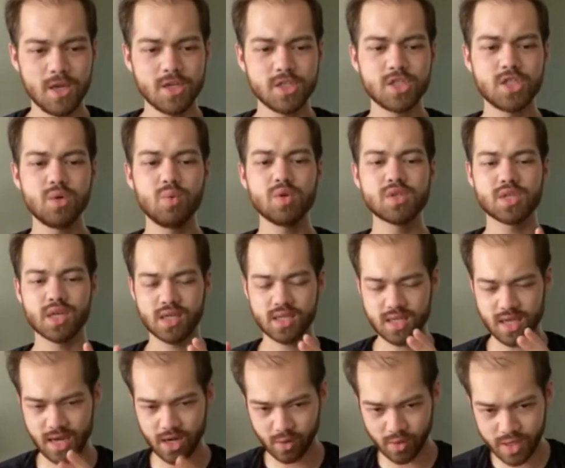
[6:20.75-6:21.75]
She was a
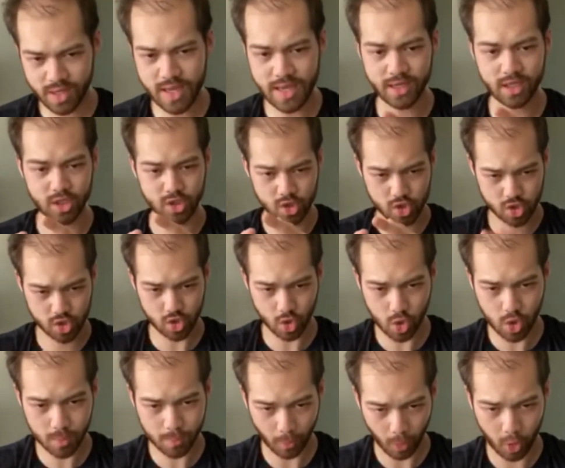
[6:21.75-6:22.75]
caring and
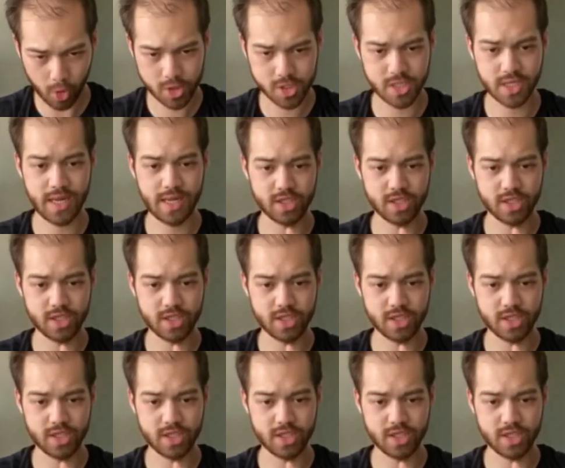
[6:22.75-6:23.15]
concerned person,